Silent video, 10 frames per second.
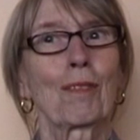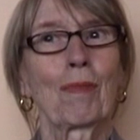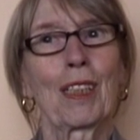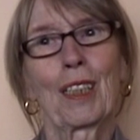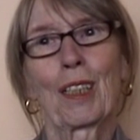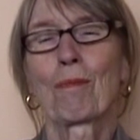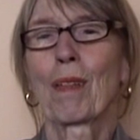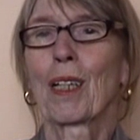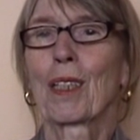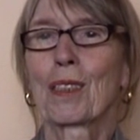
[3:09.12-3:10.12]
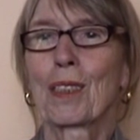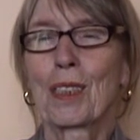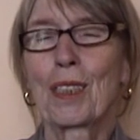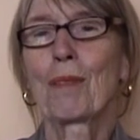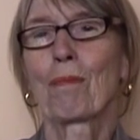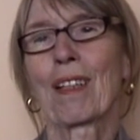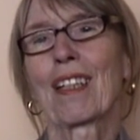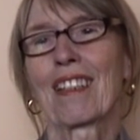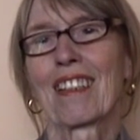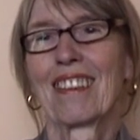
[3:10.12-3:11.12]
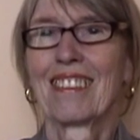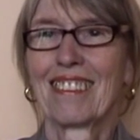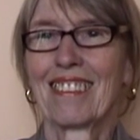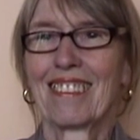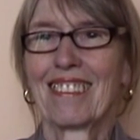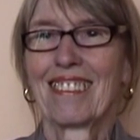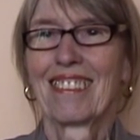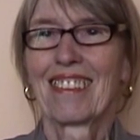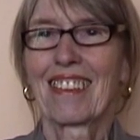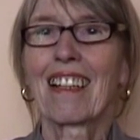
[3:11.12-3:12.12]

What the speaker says: me and my CD player. Yeah.